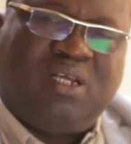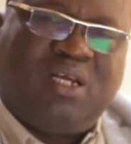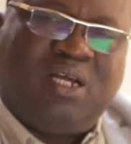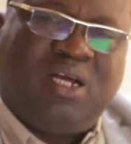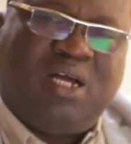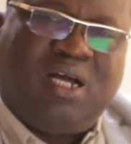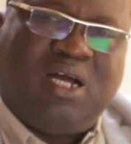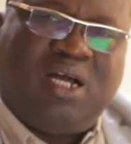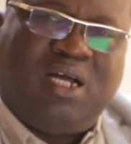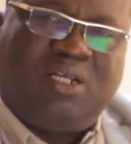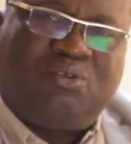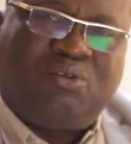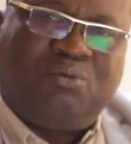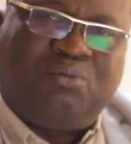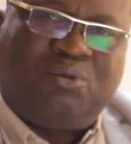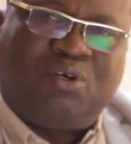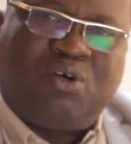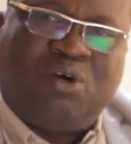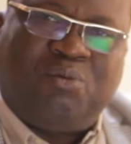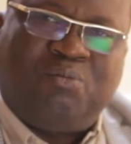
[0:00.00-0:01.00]
to
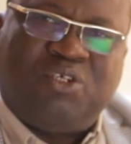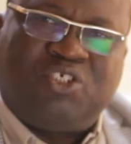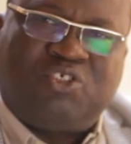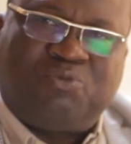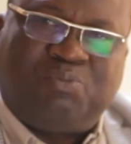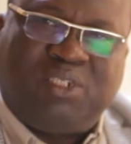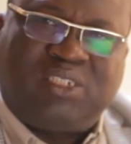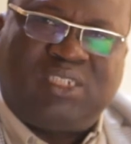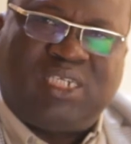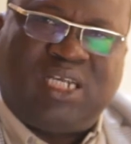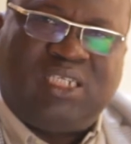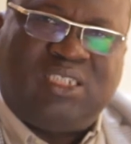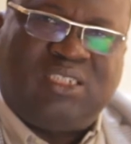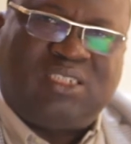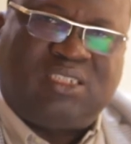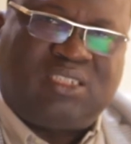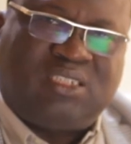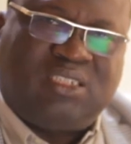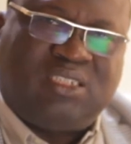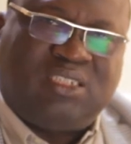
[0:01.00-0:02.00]
become a
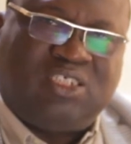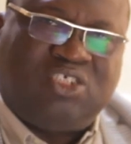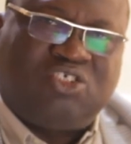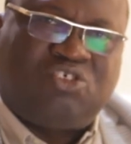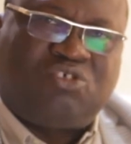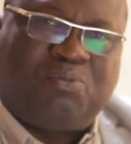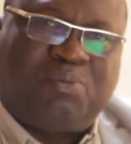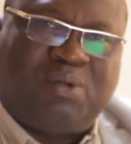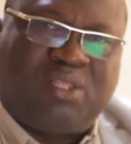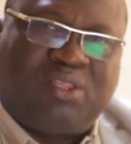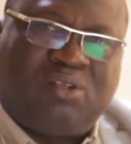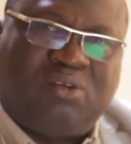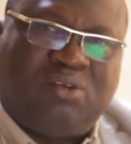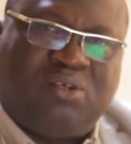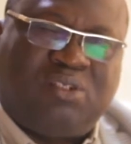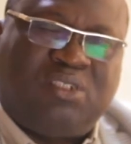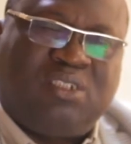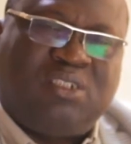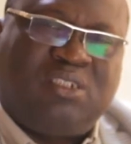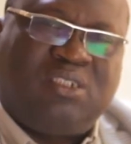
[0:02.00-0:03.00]
specialist in
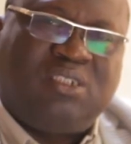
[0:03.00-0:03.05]
histopathology